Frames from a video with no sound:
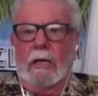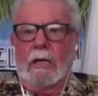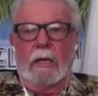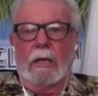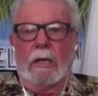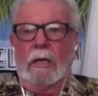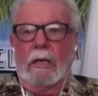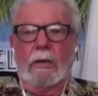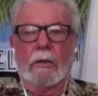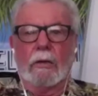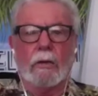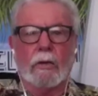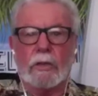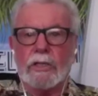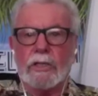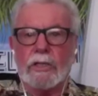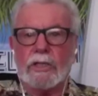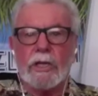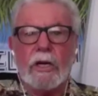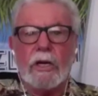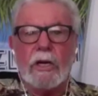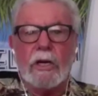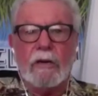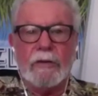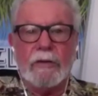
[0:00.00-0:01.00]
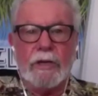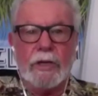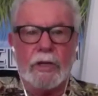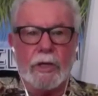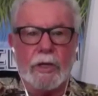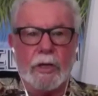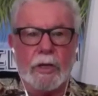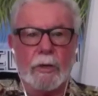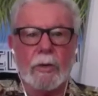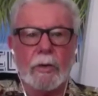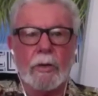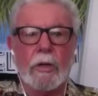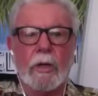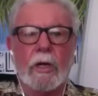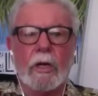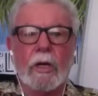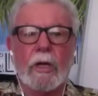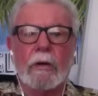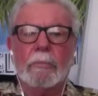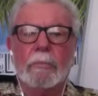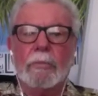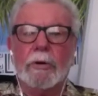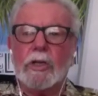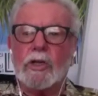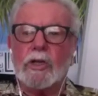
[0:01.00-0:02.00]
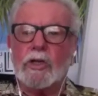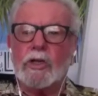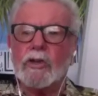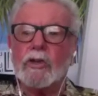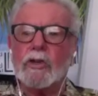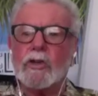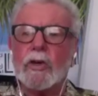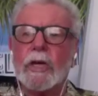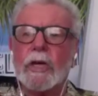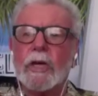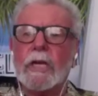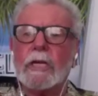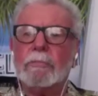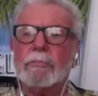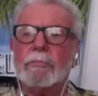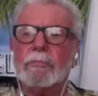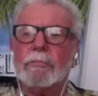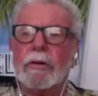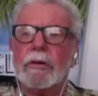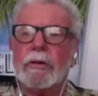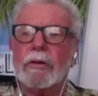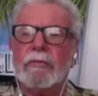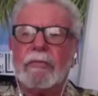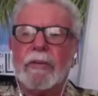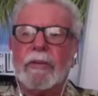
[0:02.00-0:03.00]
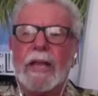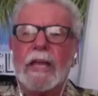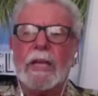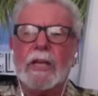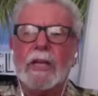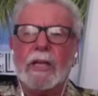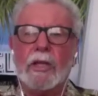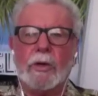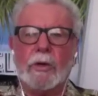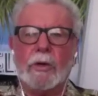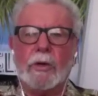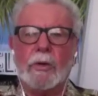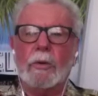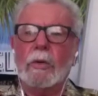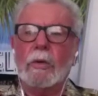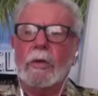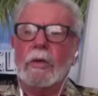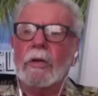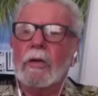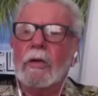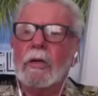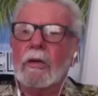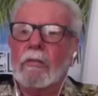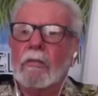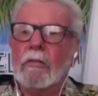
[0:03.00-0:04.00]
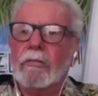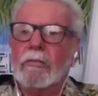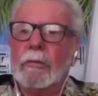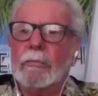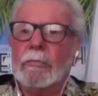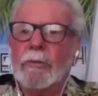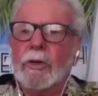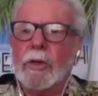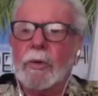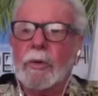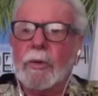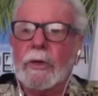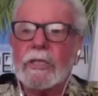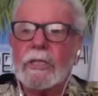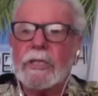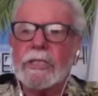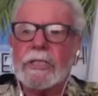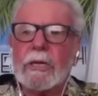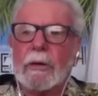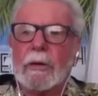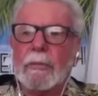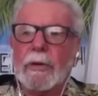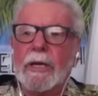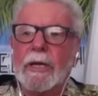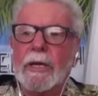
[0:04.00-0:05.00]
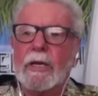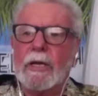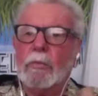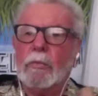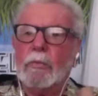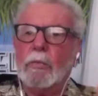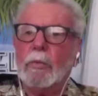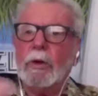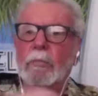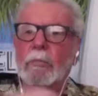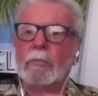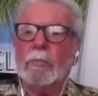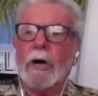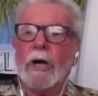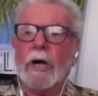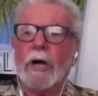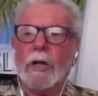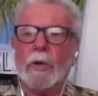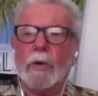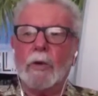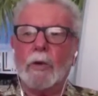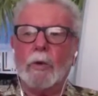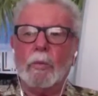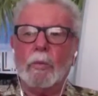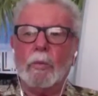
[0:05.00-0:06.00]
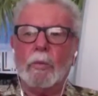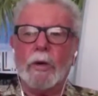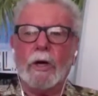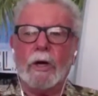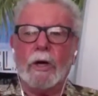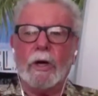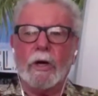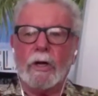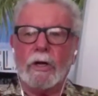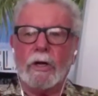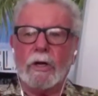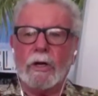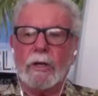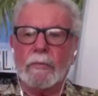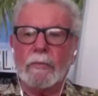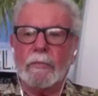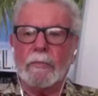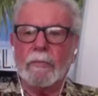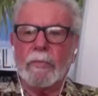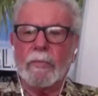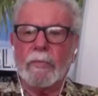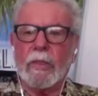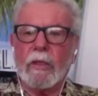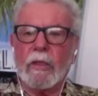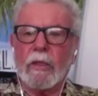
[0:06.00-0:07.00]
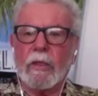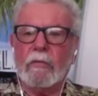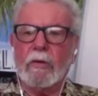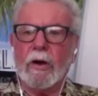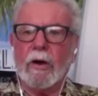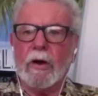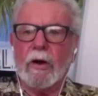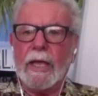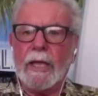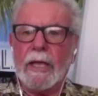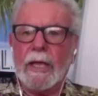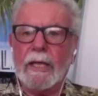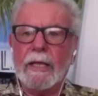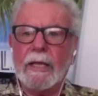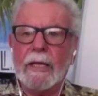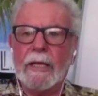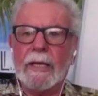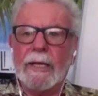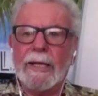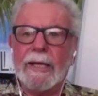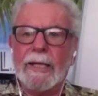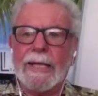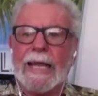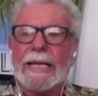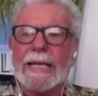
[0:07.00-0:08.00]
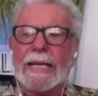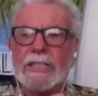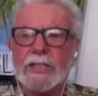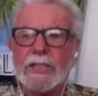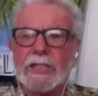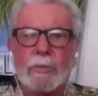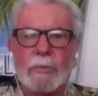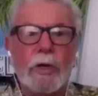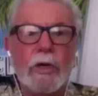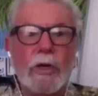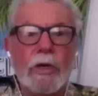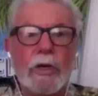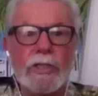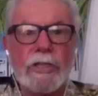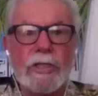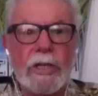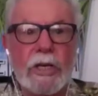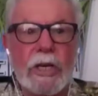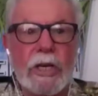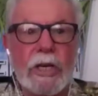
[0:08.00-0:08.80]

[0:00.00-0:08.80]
not serving you, but trying to prevent you from doing something that might not work, right? That's the worst that can